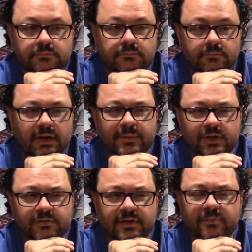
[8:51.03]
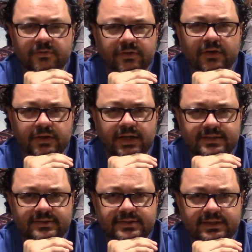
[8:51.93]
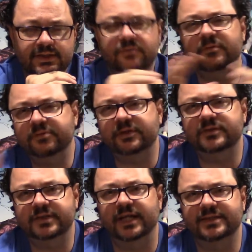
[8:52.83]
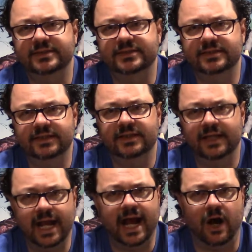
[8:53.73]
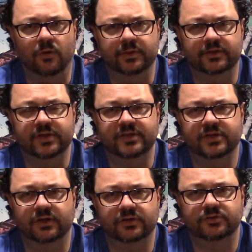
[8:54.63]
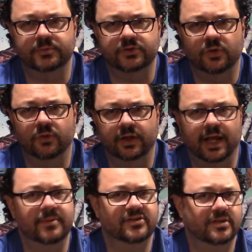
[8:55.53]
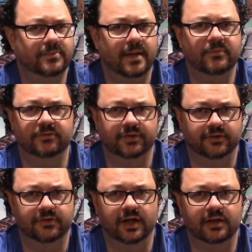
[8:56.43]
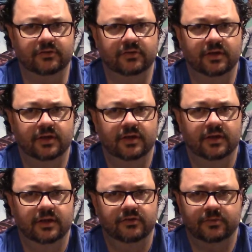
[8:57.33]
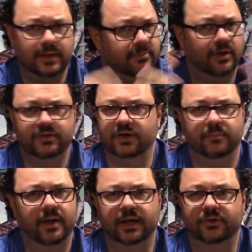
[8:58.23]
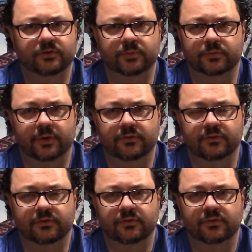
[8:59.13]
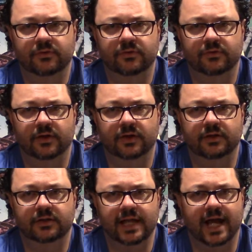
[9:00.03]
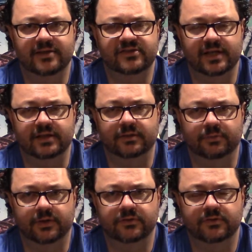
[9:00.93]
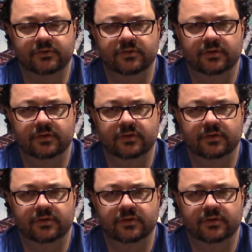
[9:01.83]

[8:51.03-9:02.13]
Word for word: I mean, November felt nice as a kid. November feels nice now because I start Christmas so early. I mean, September feels nice. September, I start buying Christmas presents, right? Non Santa presents.